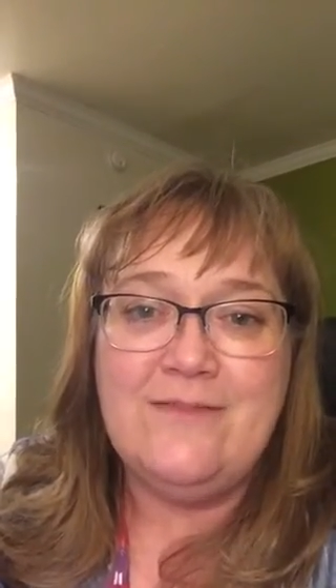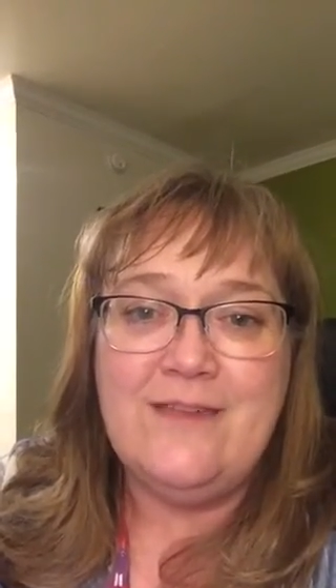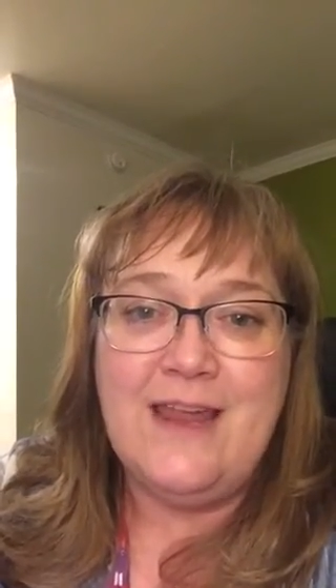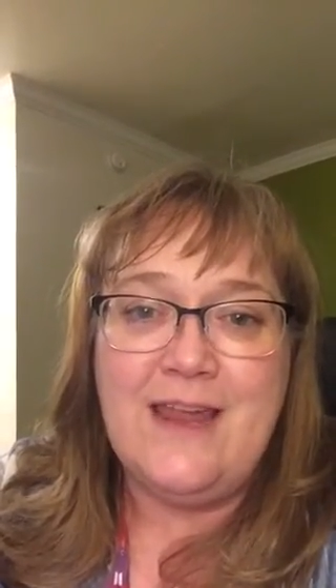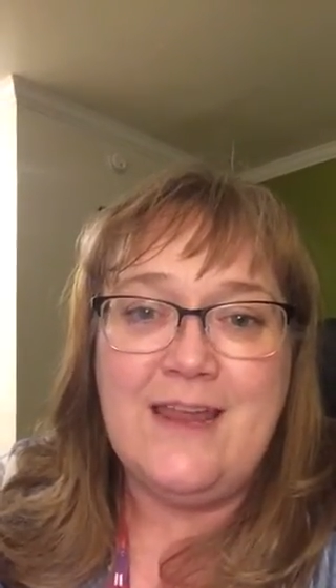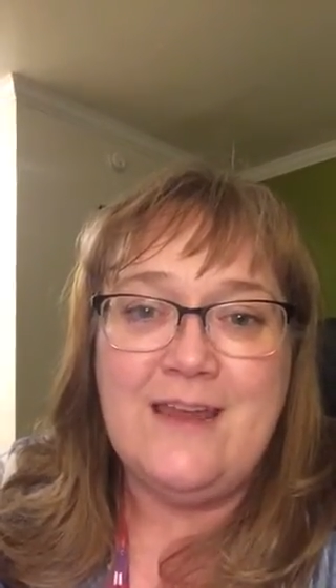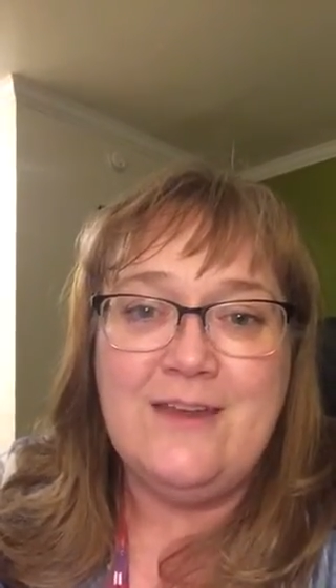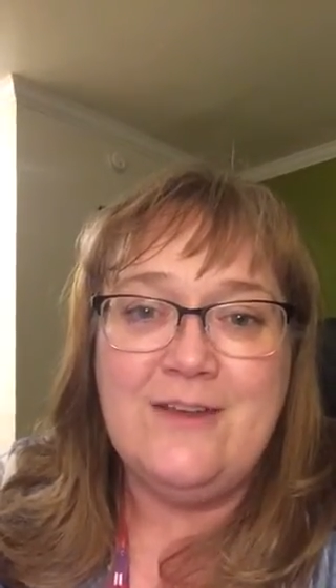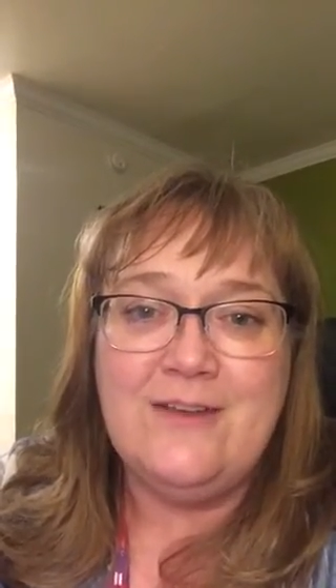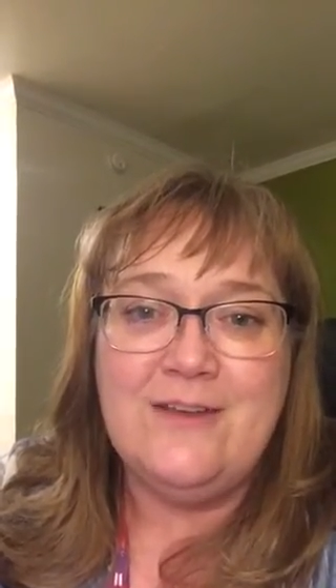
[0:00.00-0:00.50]

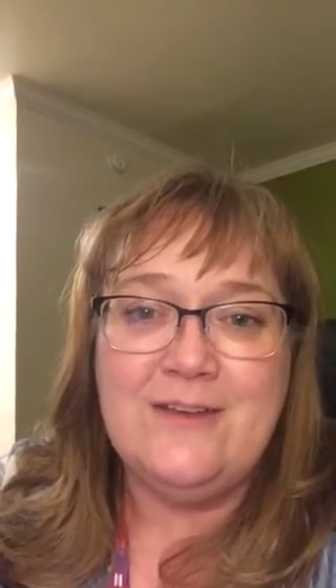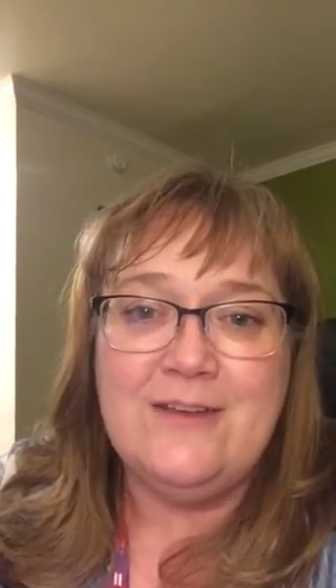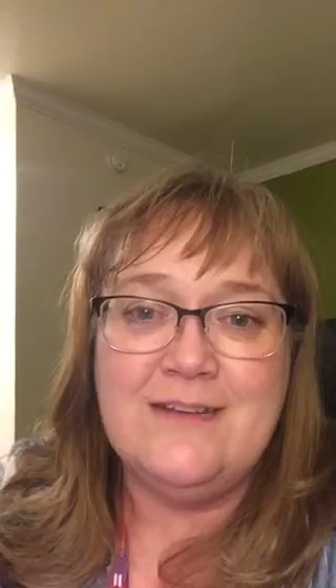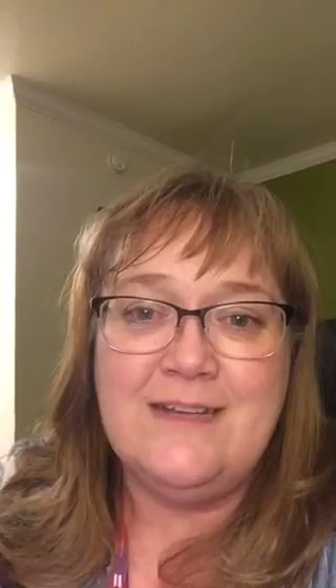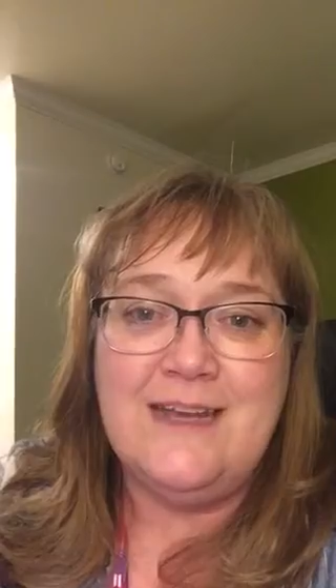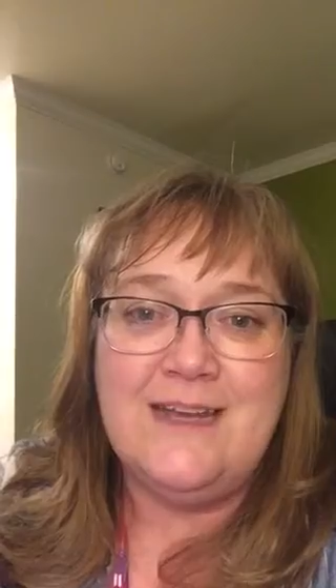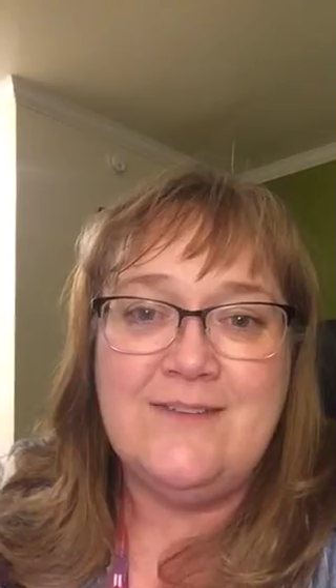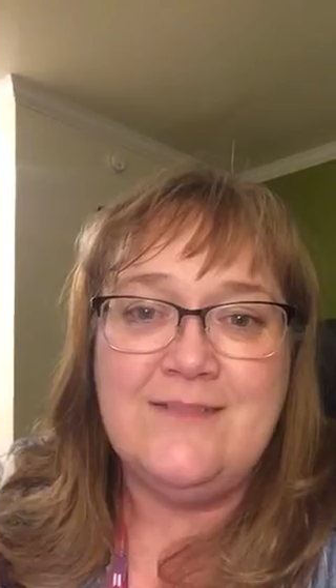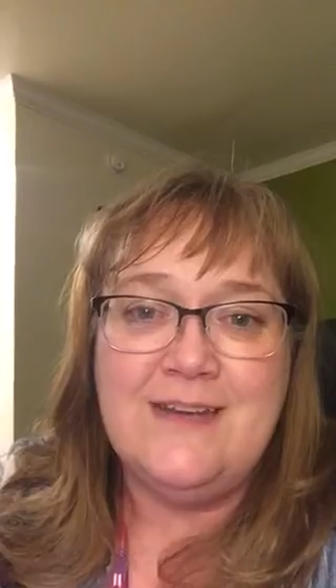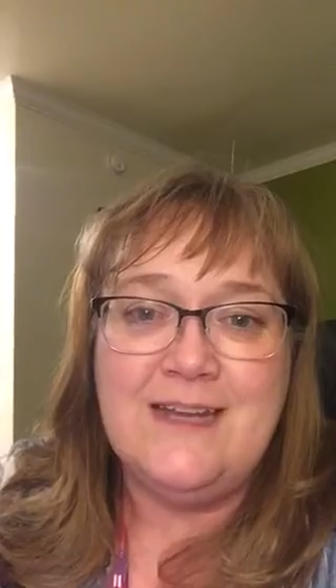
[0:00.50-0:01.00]
a good
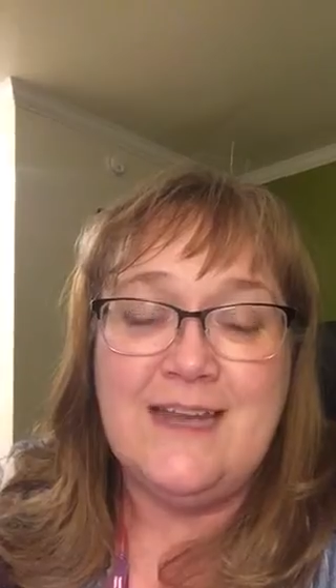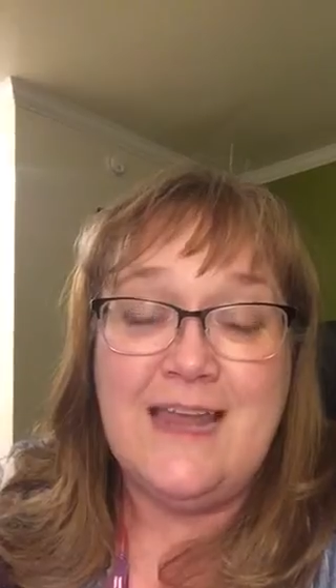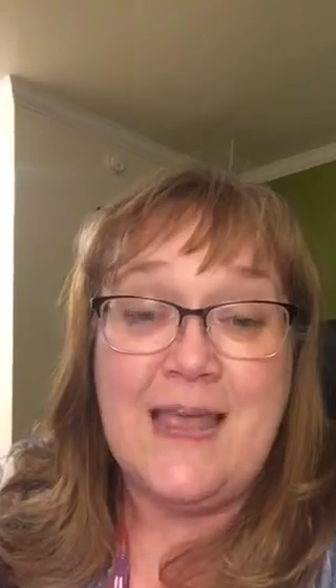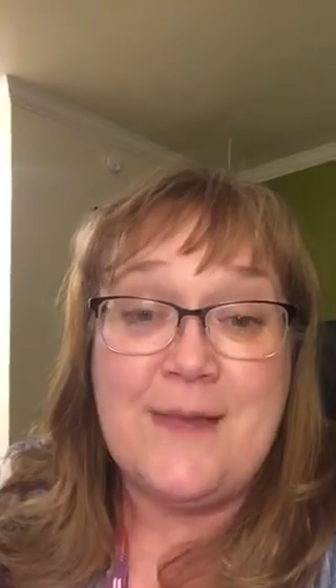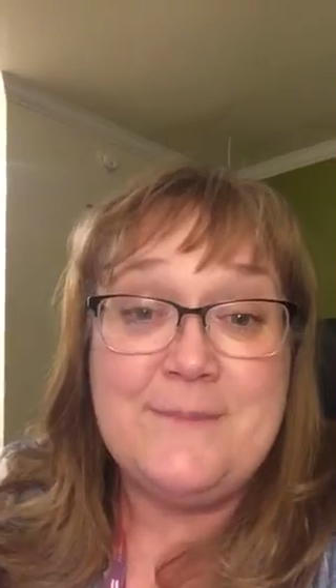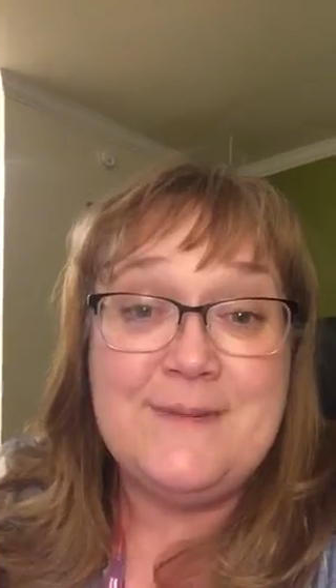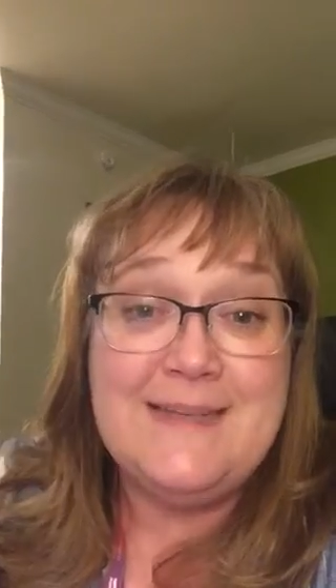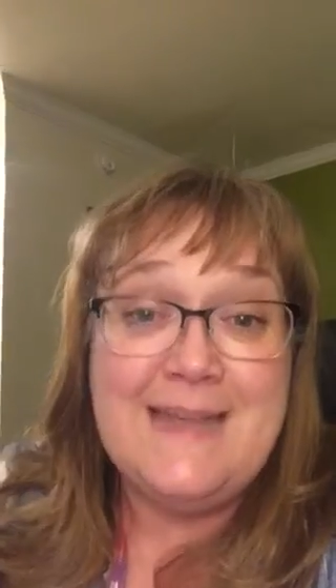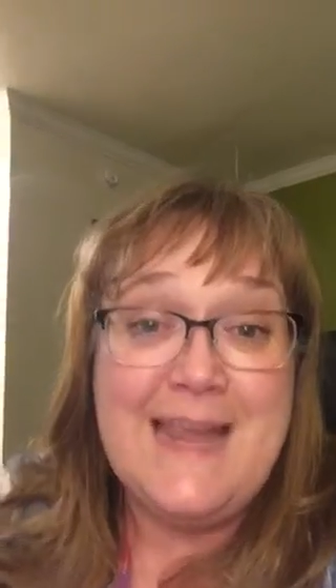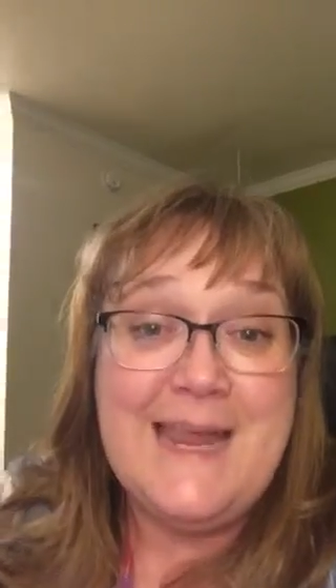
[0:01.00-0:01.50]
evening.
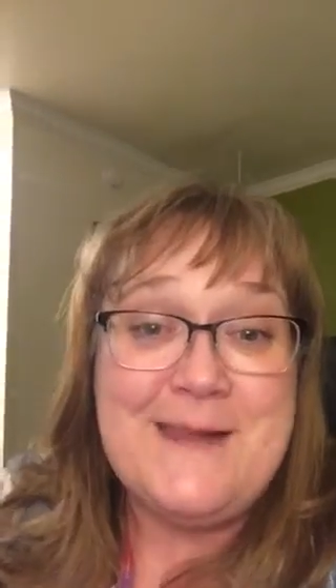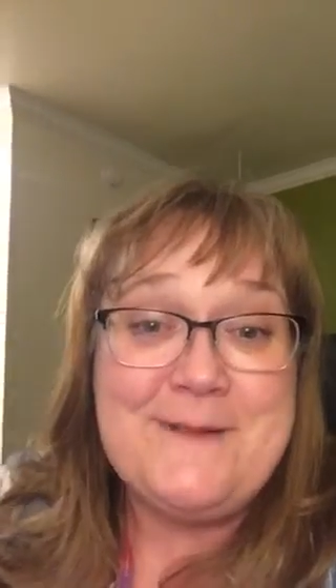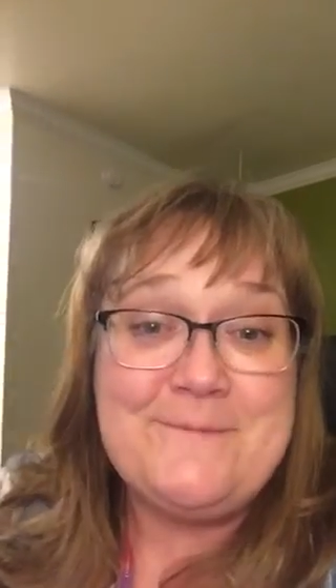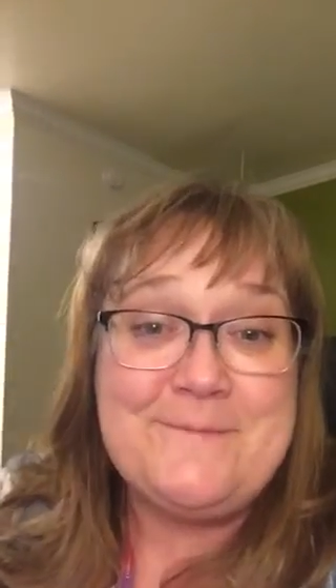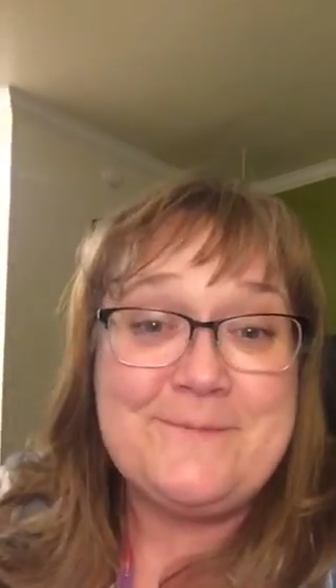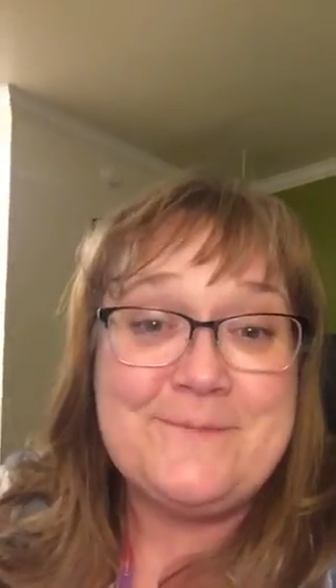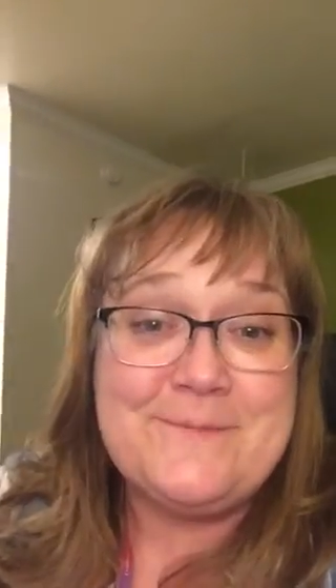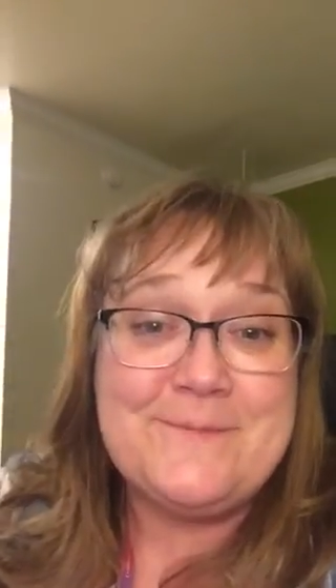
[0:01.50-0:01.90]
Happy day.